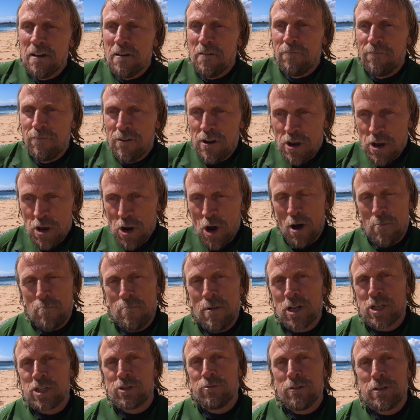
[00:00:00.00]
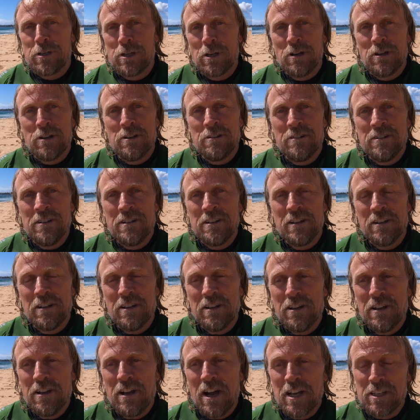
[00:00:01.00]
for not much return.
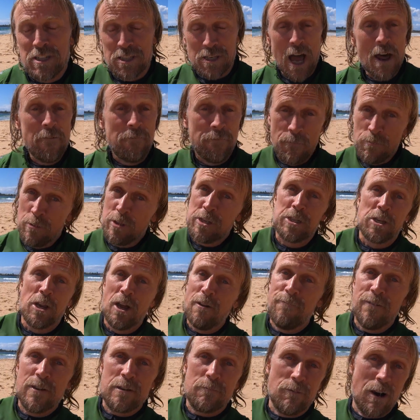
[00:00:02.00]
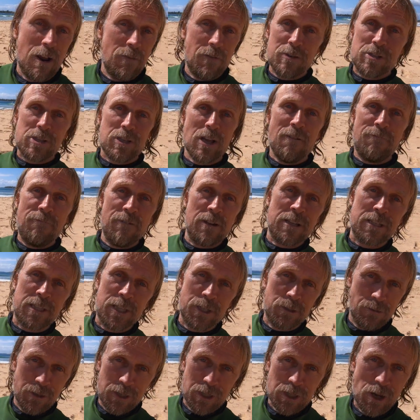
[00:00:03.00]
Aside from the surfing, right? The surfing's
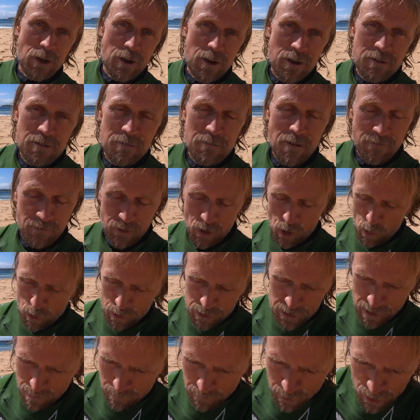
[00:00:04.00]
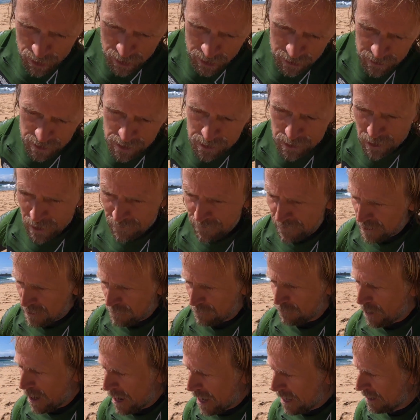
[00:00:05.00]
the return. Of course, I'm learning to surf, it's
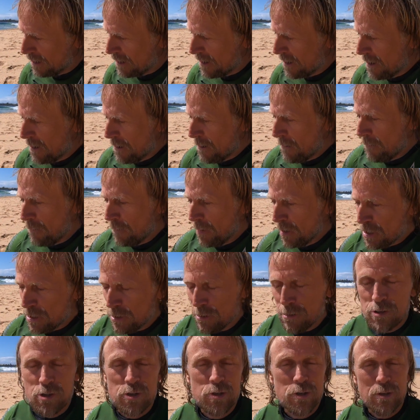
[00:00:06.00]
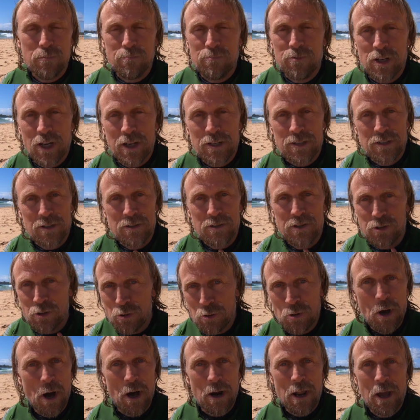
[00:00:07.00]
rad, but YouTube just
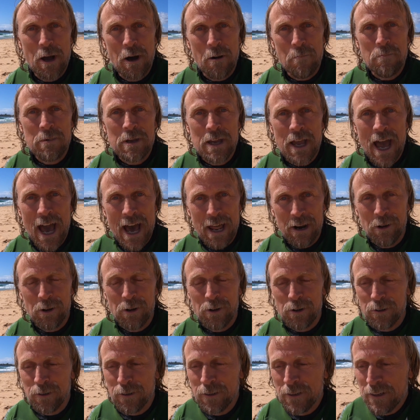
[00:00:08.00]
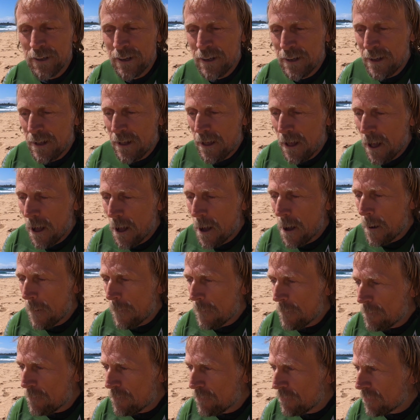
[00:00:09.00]
do not help me at all.
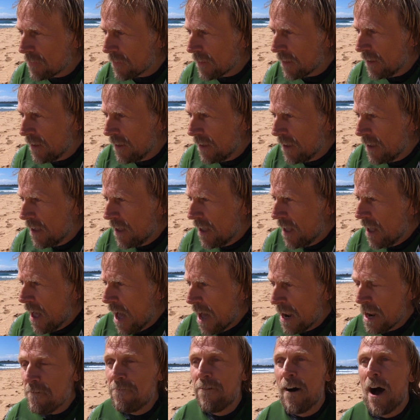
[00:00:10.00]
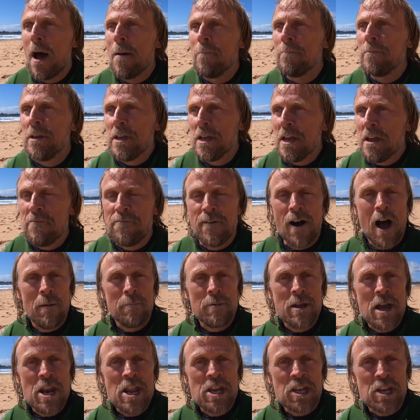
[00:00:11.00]
And if I'm
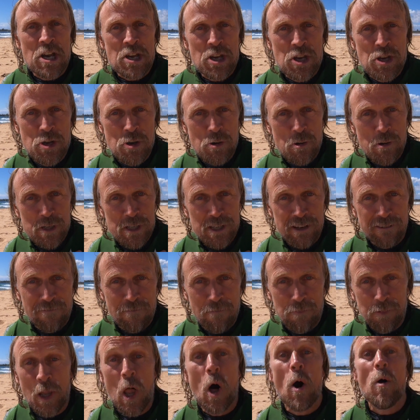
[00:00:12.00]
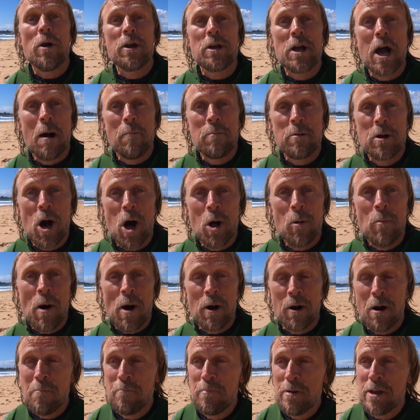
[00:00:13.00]
getting accused of blowing up
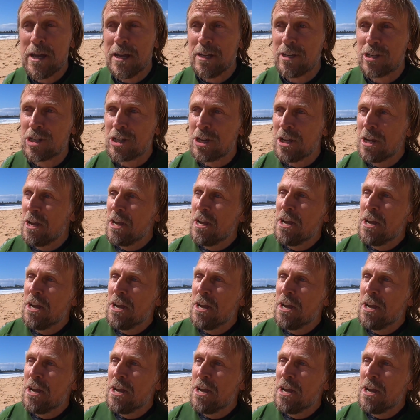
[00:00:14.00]
Culburra Beach,